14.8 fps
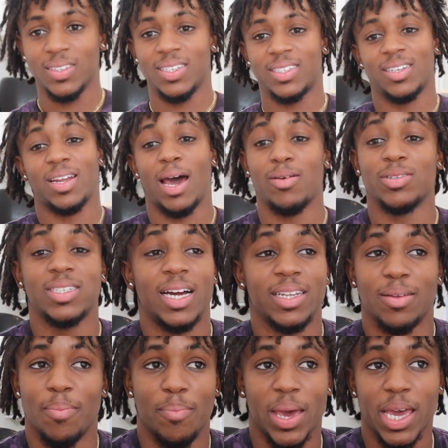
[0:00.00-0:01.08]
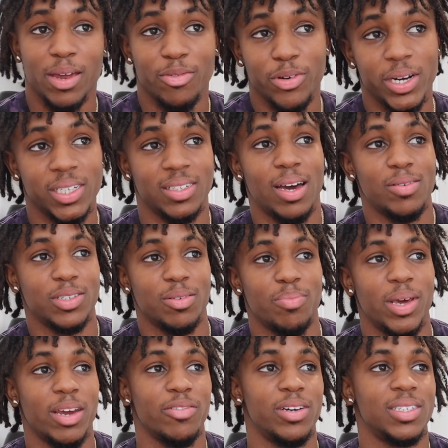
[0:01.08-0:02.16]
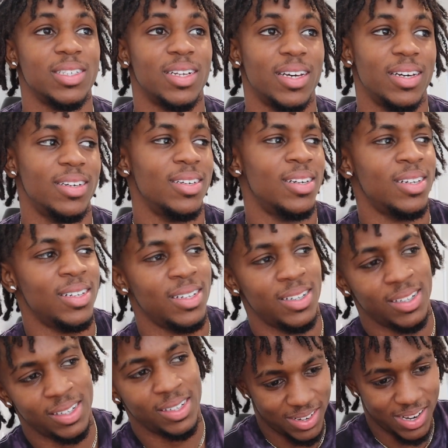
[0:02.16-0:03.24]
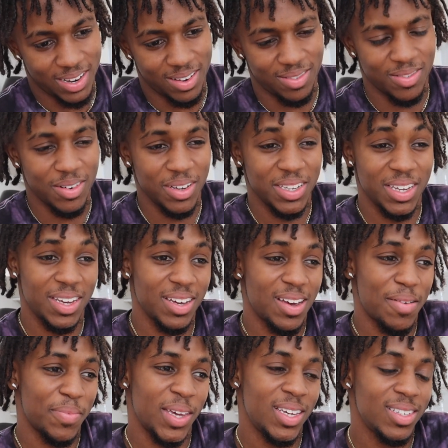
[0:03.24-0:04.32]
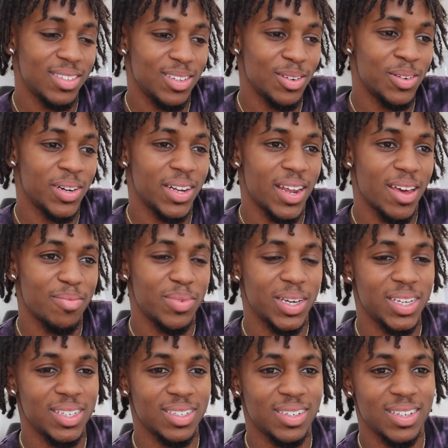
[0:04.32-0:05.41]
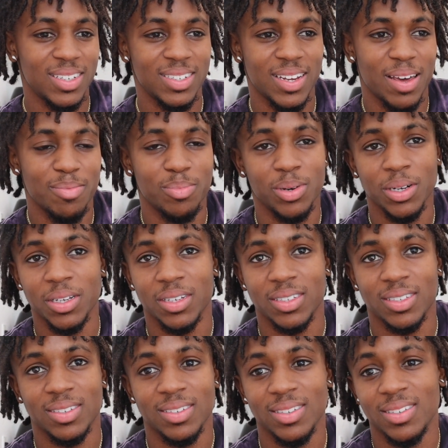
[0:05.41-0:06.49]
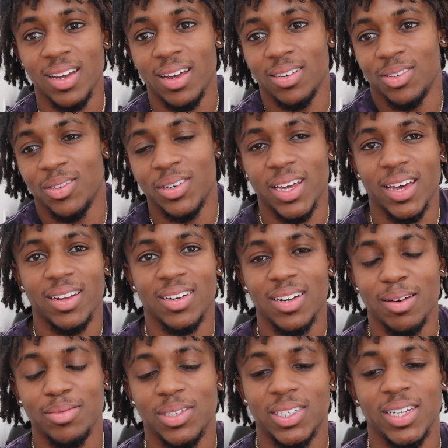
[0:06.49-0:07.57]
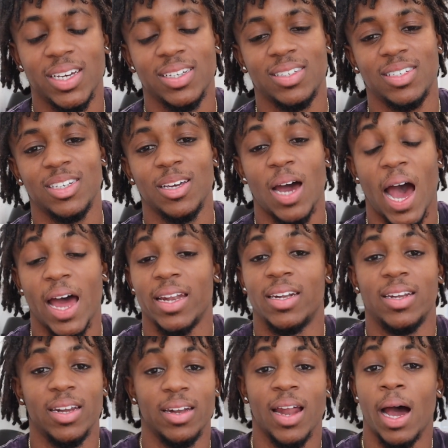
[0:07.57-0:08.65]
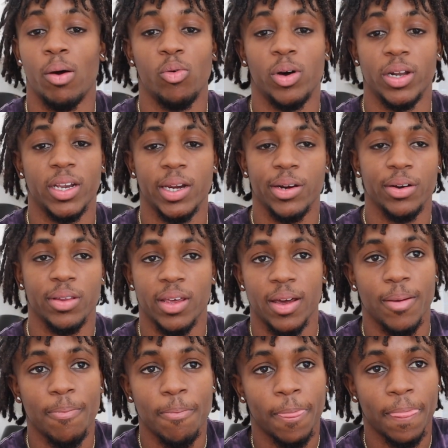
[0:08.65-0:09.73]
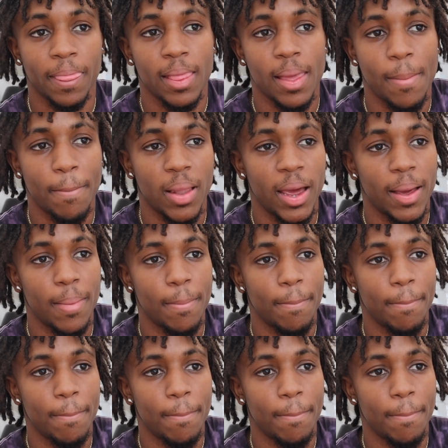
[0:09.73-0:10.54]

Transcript: So that was like the main reason. That was the main reason, like, well, yeah, I mean, he's doing that, but he's at Bullis. He's not doing that in the WCAC. I did not want to hear that. Like,